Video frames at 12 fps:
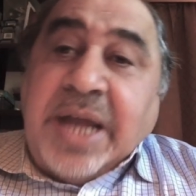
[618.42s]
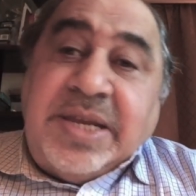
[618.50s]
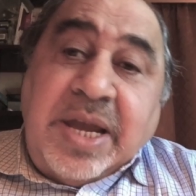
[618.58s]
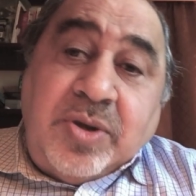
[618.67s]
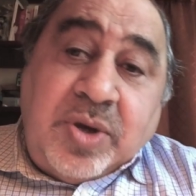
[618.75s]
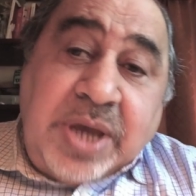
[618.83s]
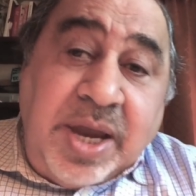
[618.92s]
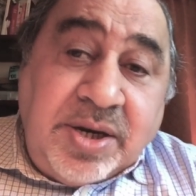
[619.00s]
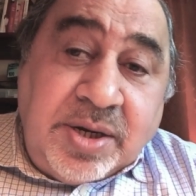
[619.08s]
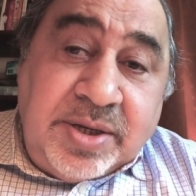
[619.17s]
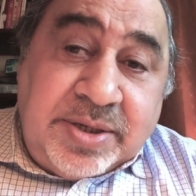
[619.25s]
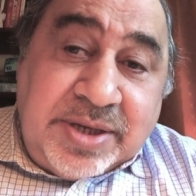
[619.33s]
The
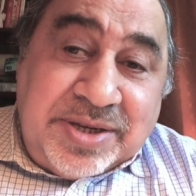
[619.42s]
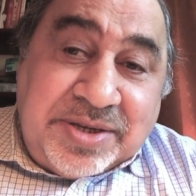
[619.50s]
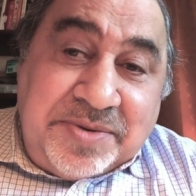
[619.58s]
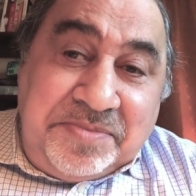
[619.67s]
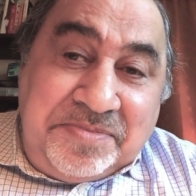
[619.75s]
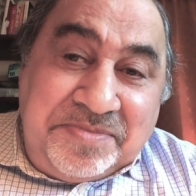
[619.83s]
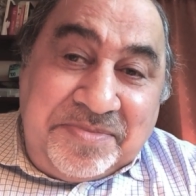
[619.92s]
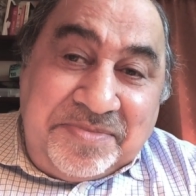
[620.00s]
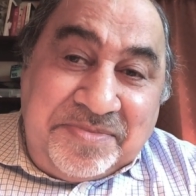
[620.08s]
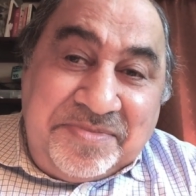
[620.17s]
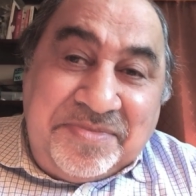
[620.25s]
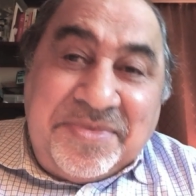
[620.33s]
educational system
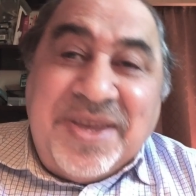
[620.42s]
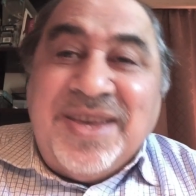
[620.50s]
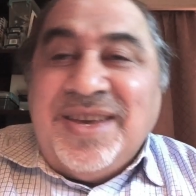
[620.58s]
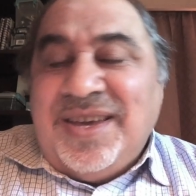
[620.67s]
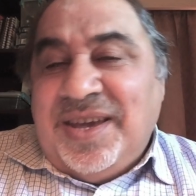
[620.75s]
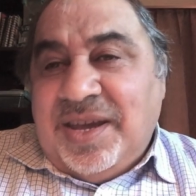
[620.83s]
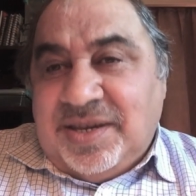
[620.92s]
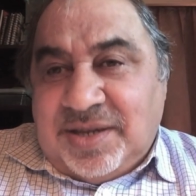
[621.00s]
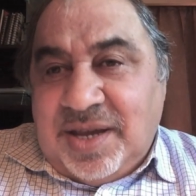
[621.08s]
is